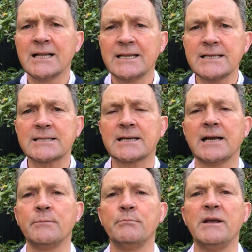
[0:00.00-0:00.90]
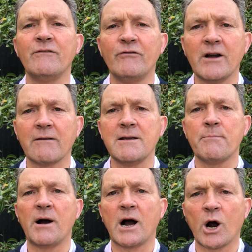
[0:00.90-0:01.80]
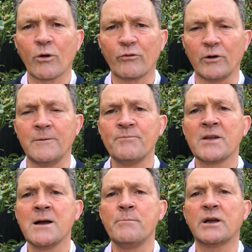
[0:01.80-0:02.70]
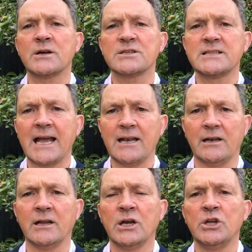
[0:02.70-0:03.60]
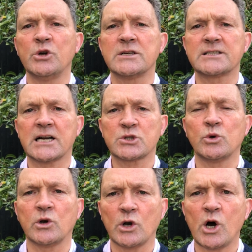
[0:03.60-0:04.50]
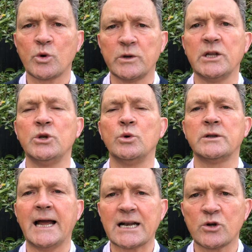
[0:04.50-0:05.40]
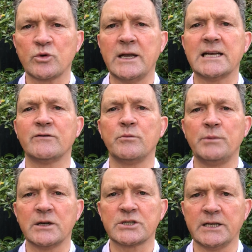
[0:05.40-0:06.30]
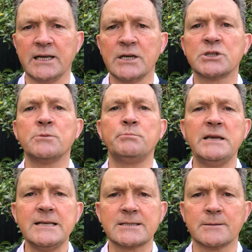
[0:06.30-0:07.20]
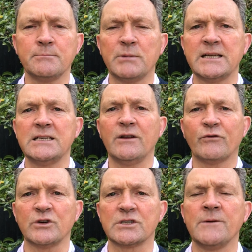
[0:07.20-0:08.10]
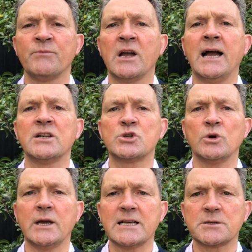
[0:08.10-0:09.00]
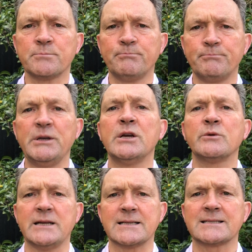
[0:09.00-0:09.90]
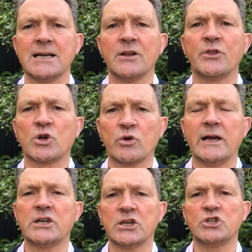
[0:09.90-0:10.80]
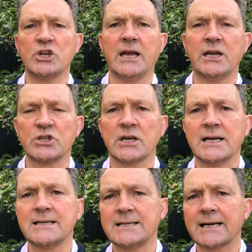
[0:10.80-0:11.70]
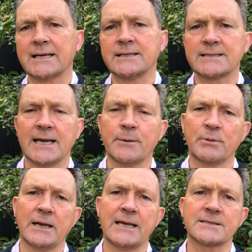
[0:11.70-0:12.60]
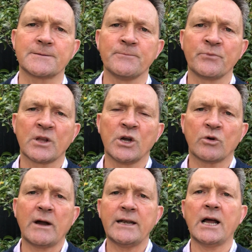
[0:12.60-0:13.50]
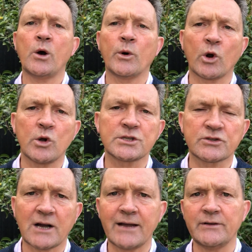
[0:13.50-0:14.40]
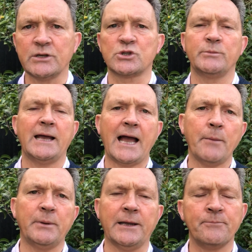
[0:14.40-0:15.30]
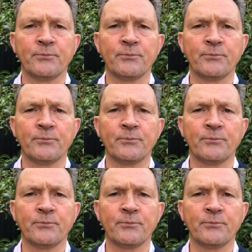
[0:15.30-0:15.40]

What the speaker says: this can be very powerful, because then you can start to unlock within you that creative ability to be somebody different and to experience the great change that can take place. Right now, we're all striving to be happy.